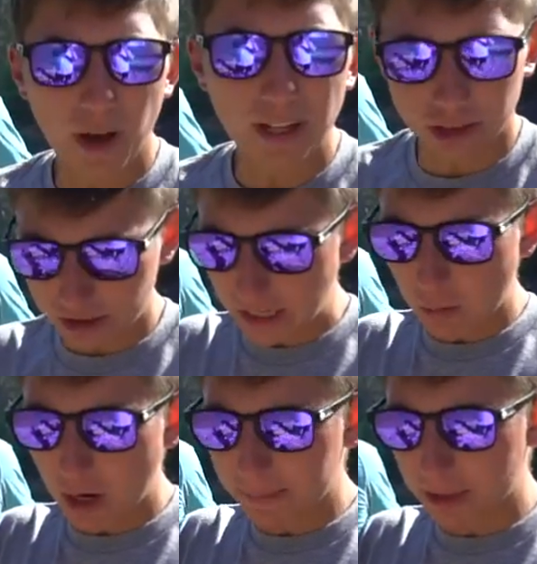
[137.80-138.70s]
Well, just had
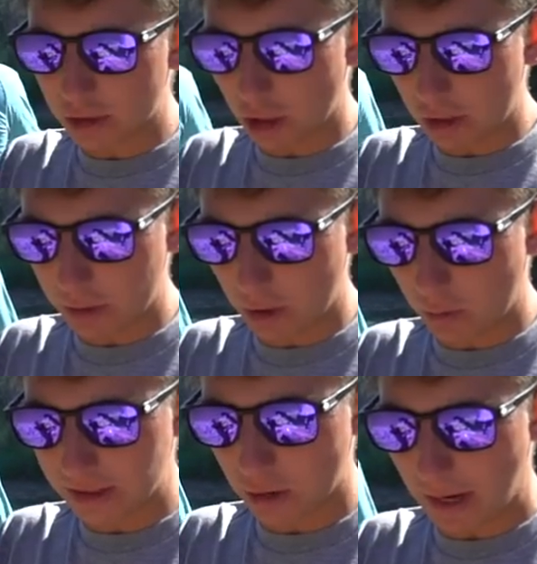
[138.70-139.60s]
to run up to the truck real
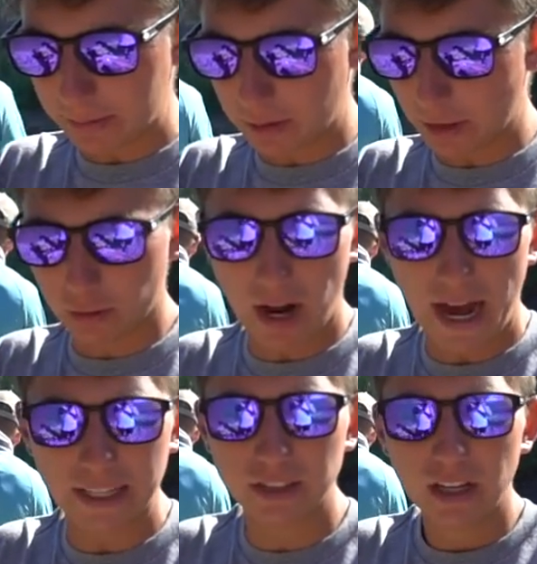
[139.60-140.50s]
quick to grab some other
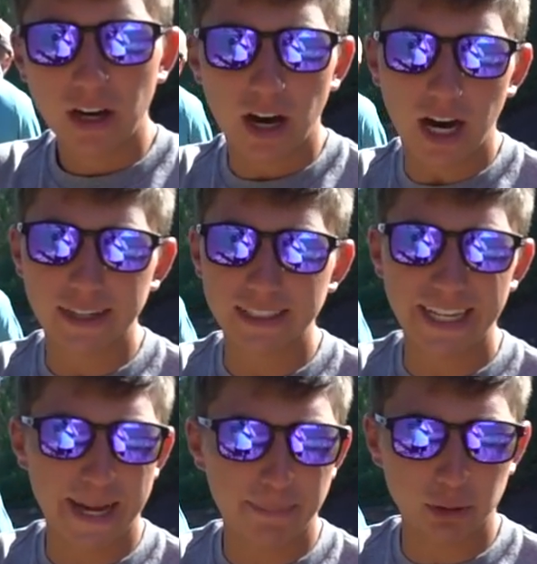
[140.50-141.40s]
rods. Uh, the
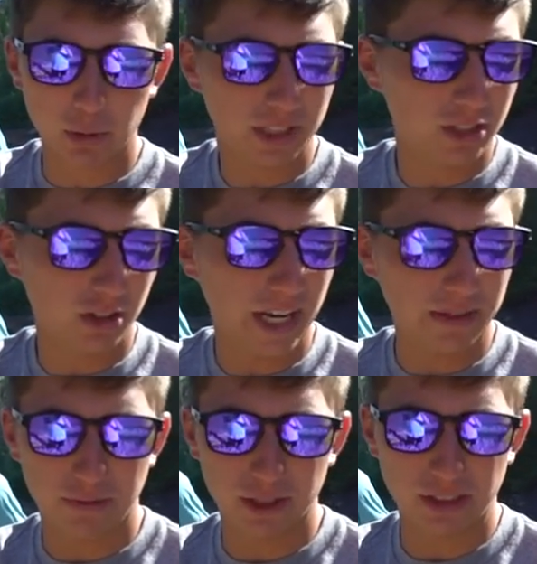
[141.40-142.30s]
Yampas were a little
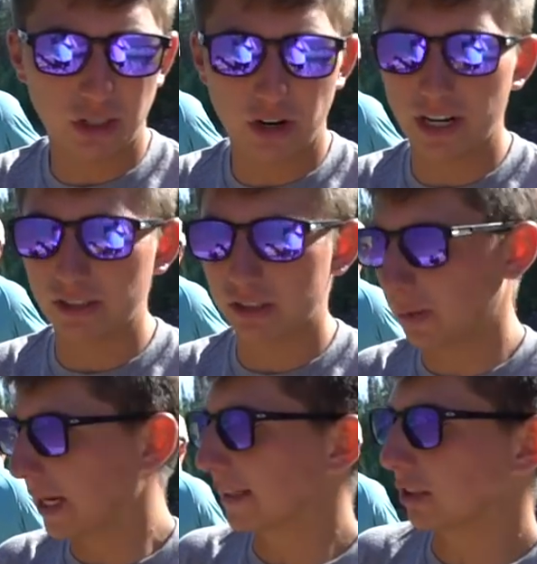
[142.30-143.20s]
light for this current,
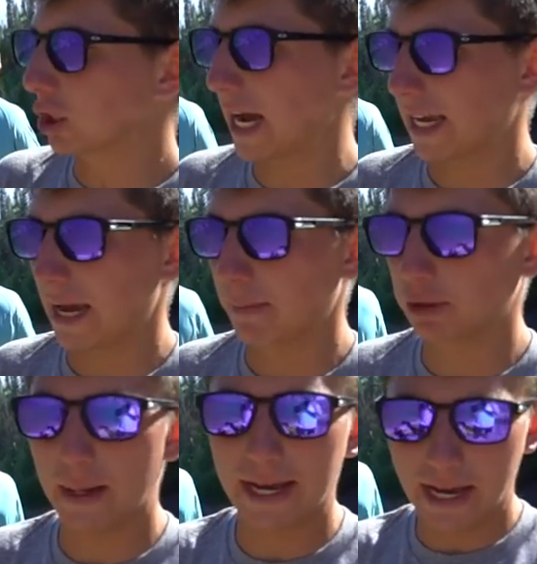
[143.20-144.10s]
so we got the
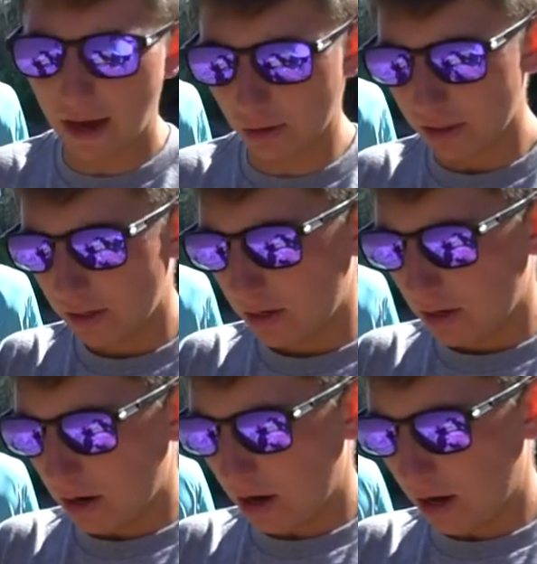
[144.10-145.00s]
jackhammers back out.
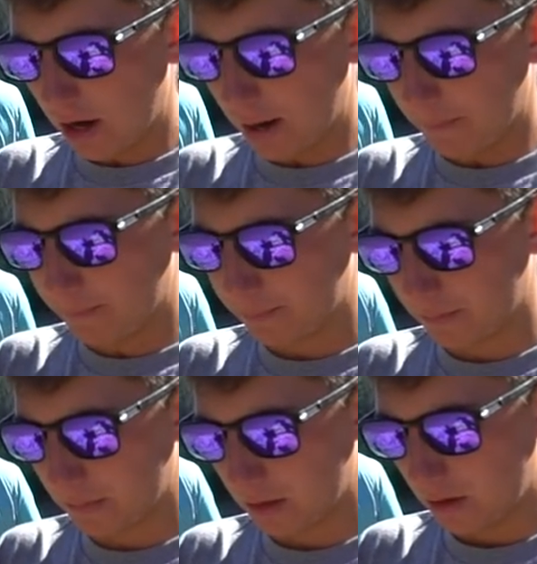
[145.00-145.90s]
Um,
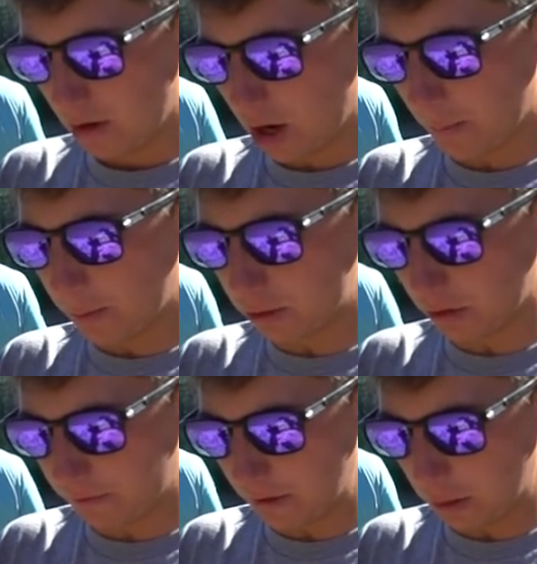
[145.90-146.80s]
our
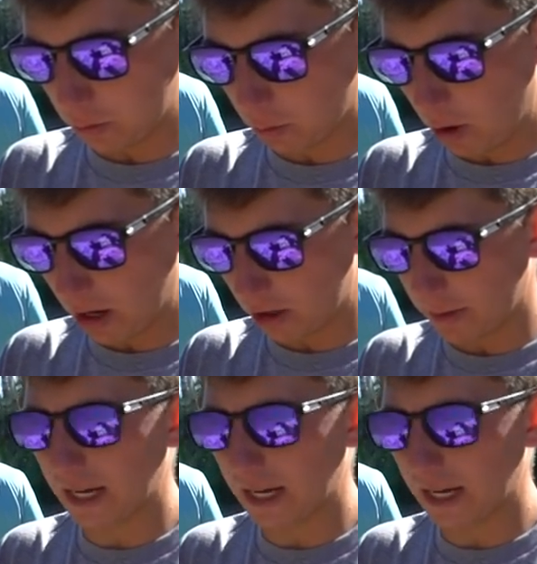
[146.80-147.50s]
boots are filled with water.